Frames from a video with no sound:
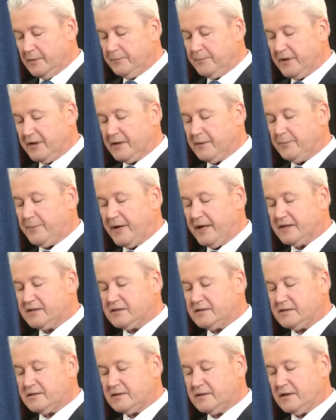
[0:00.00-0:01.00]
Be the
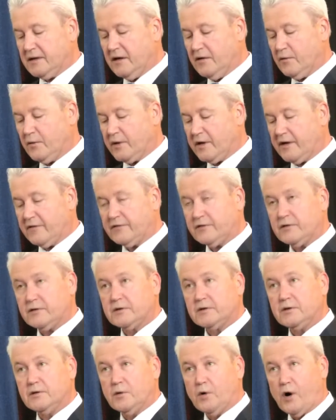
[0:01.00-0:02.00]
best of whatever
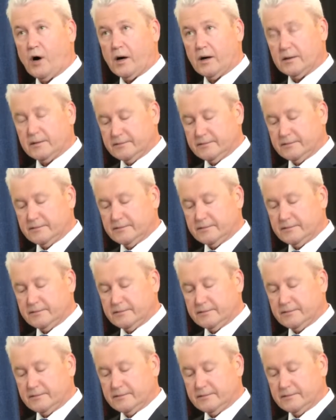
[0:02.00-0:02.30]
you are.